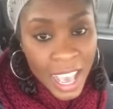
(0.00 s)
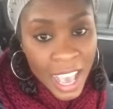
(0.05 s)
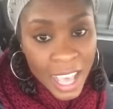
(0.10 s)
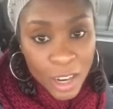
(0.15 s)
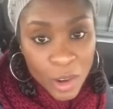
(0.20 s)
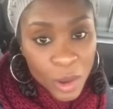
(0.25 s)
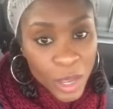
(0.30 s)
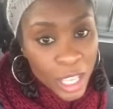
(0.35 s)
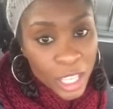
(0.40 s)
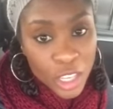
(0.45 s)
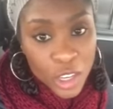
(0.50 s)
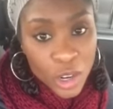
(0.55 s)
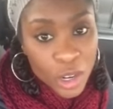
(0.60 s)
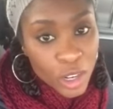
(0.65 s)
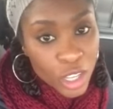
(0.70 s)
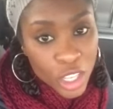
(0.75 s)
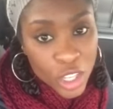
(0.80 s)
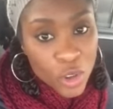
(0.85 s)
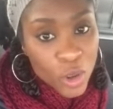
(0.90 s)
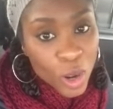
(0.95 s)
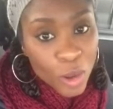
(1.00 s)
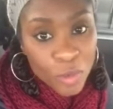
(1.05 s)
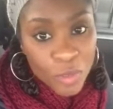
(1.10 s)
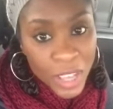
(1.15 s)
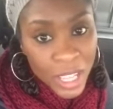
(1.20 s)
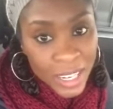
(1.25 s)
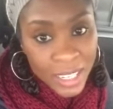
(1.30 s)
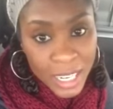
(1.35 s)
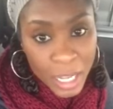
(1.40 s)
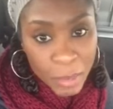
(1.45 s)
You don't
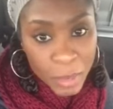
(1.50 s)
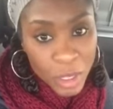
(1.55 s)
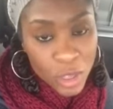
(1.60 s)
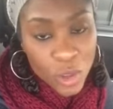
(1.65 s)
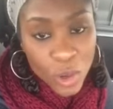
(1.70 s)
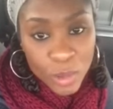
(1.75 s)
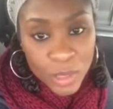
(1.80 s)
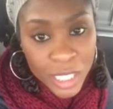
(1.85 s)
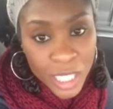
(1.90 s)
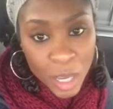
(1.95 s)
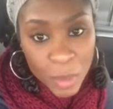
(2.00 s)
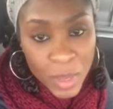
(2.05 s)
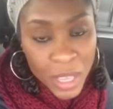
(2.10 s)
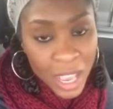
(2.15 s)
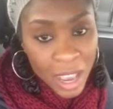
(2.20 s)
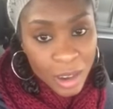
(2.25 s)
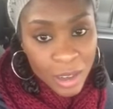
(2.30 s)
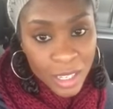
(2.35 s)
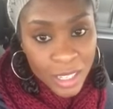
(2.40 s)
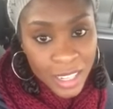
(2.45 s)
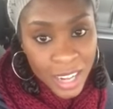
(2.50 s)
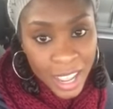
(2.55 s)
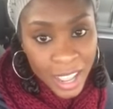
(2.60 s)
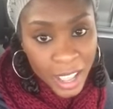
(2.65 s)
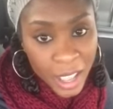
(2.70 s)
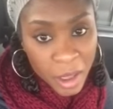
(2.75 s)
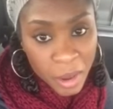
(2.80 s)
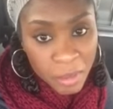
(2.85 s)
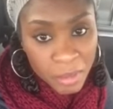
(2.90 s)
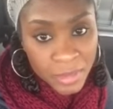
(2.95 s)
validate me. You don't tell me how good I
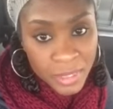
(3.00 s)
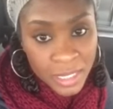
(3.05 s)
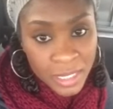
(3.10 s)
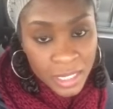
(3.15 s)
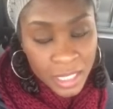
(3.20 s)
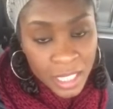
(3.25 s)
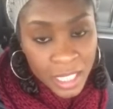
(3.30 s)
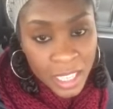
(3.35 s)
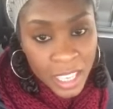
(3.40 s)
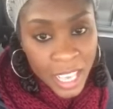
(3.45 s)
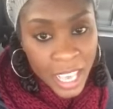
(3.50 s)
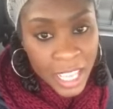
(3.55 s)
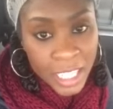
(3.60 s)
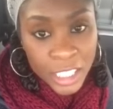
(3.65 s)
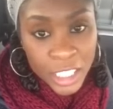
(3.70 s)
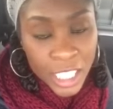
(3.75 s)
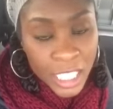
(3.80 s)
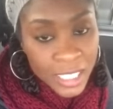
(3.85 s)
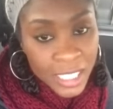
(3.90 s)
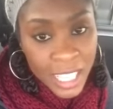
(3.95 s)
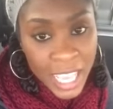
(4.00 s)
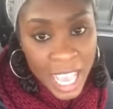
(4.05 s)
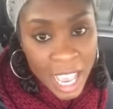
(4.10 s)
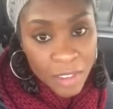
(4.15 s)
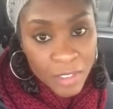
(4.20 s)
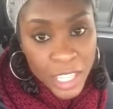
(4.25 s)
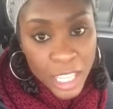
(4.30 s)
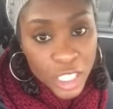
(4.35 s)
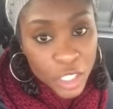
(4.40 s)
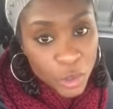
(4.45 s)
am. And just to
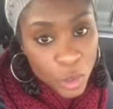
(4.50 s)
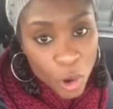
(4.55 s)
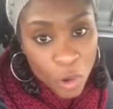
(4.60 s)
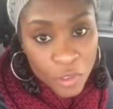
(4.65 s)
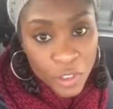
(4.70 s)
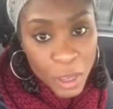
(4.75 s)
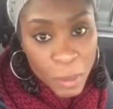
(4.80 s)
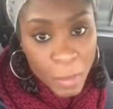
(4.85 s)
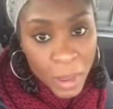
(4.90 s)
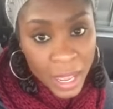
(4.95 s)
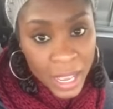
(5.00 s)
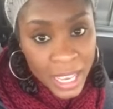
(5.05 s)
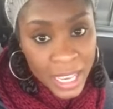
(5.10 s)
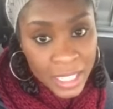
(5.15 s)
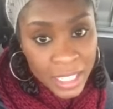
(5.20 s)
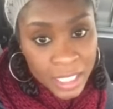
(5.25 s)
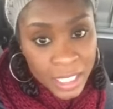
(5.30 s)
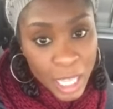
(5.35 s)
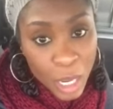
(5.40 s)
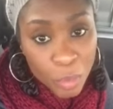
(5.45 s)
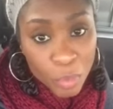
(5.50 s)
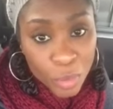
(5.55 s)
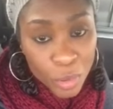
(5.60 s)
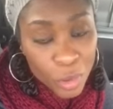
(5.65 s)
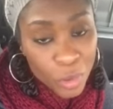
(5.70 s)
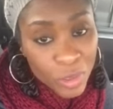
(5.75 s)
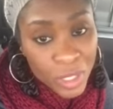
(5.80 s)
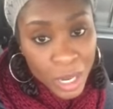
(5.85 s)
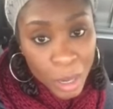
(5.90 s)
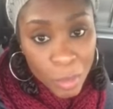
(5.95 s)
have that trophy in my hand does not
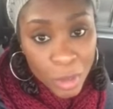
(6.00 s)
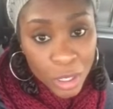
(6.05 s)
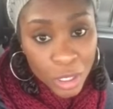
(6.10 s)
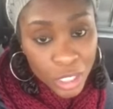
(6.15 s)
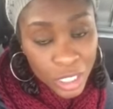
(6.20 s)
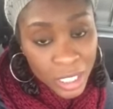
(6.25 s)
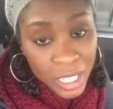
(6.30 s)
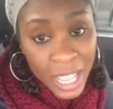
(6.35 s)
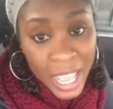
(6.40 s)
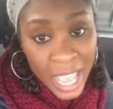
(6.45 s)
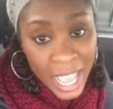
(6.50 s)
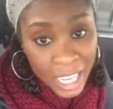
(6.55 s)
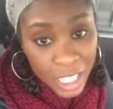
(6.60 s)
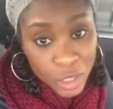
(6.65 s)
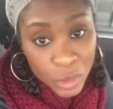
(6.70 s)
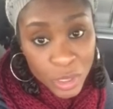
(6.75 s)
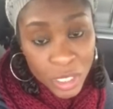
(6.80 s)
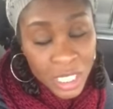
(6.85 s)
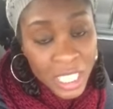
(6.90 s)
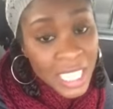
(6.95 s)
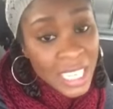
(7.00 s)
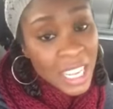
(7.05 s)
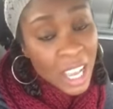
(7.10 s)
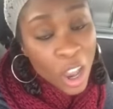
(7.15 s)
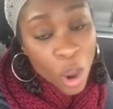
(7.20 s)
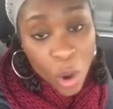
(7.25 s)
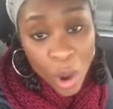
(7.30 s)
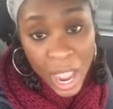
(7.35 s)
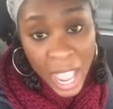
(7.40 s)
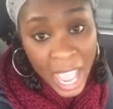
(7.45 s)
prove that I'm a good actress
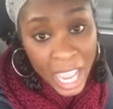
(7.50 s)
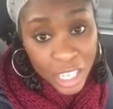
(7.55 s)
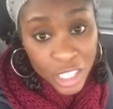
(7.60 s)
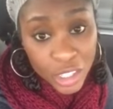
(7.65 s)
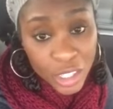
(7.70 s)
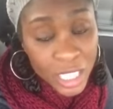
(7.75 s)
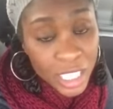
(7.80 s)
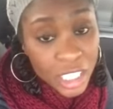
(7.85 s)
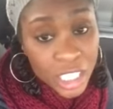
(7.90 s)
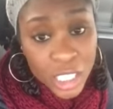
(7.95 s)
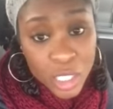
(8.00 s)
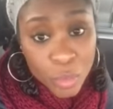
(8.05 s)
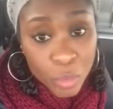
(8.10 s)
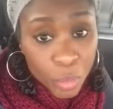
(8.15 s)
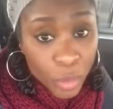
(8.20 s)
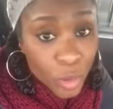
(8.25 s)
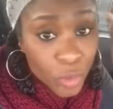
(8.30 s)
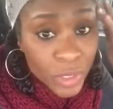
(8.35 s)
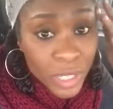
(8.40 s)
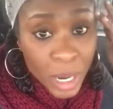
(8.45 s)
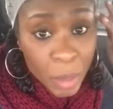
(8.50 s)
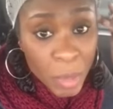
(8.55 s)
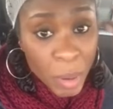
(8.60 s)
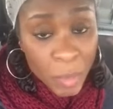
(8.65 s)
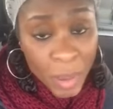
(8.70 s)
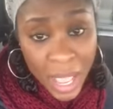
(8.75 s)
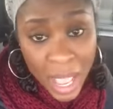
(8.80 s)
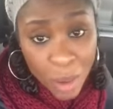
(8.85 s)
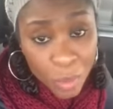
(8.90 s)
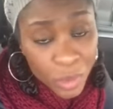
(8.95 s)
or actor, and it doesn't prove that I'm a
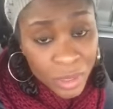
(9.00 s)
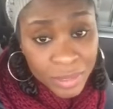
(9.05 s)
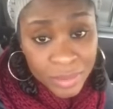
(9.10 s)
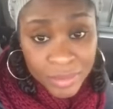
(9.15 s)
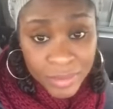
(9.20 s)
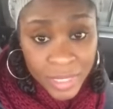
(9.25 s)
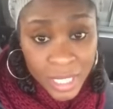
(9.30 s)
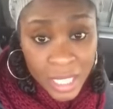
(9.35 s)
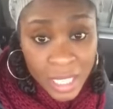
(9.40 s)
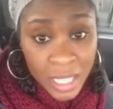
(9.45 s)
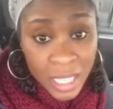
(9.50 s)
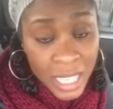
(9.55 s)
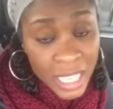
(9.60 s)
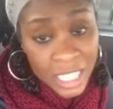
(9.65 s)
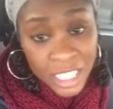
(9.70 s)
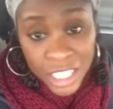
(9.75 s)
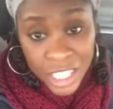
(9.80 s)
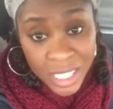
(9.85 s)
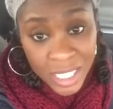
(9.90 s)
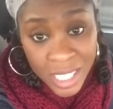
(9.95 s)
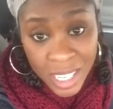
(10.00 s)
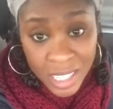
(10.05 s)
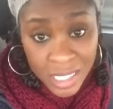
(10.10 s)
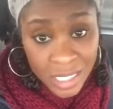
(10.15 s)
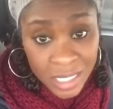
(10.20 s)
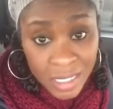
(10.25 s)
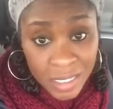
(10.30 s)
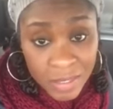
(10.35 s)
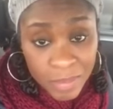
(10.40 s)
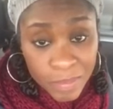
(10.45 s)
bad one. It just
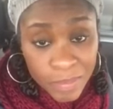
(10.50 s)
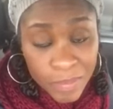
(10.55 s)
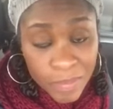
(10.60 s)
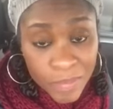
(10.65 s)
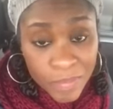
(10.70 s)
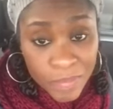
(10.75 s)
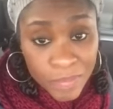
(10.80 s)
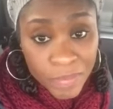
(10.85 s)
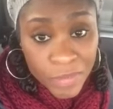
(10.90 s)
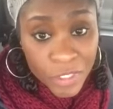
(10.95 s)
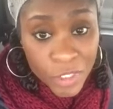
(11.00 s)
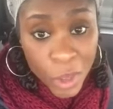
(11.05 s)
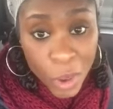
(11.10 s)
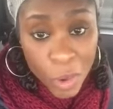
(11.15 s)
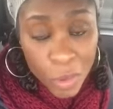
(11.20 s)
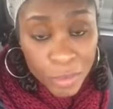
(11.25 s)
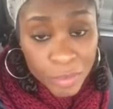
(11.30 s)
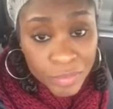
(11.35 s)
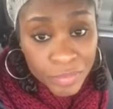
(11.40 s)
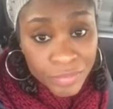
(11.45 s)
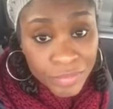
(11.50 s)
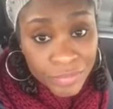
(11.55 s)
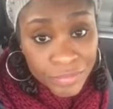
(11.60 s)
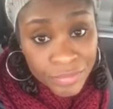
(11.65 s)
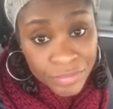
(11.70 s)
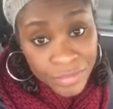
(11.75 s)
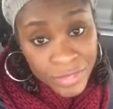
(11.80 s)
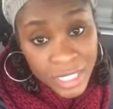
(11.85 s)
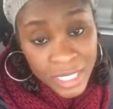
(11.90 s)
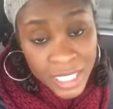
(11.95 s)
doesn't. So,
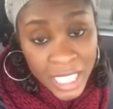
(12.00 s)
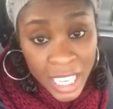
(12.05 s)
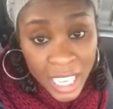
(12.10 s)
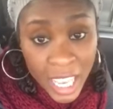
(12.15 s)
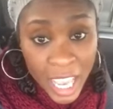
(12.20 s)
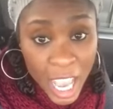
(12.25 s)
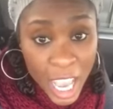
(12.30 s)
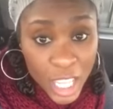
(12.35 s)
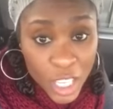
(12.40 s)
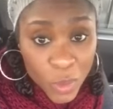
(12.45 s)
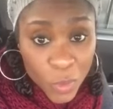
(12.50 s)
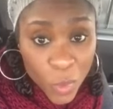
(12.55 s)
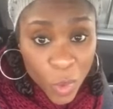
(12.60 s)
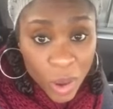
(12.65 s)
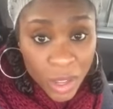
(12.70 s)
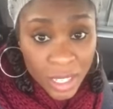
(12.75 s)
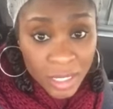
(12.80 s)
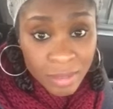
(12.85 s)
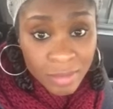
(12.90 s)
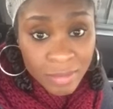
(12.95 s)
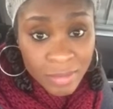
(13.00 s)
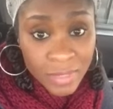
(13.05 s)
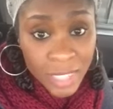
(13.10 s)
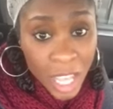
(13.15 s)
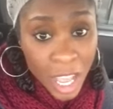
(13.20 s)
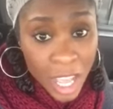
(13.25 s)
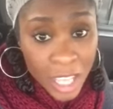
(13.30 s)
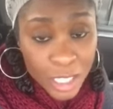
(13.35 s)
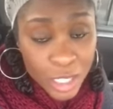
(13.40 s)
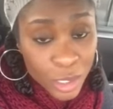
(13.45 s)
take it how you want it.
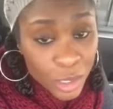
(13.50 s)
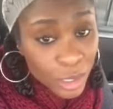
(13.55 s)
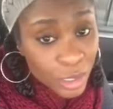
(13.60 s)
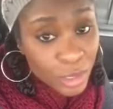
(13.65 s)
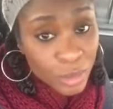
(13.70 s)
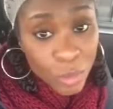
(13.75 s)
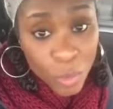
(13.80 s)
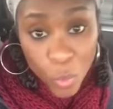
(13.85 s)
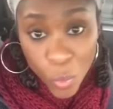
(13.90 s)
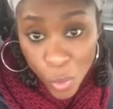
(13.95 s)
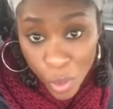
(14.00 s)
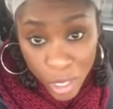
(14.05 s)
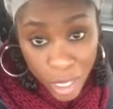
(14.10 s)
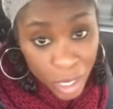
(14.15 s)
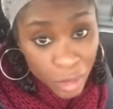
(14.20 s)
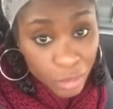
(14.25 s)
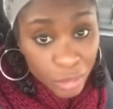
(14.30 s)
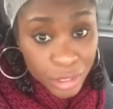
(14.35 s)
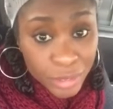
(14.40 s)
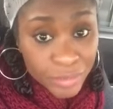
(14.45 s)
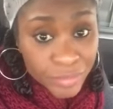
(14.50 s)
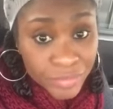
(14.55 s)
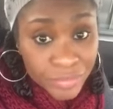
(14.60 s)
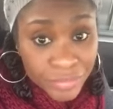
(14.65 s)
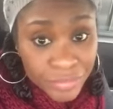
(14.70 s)
Oscars, whatever.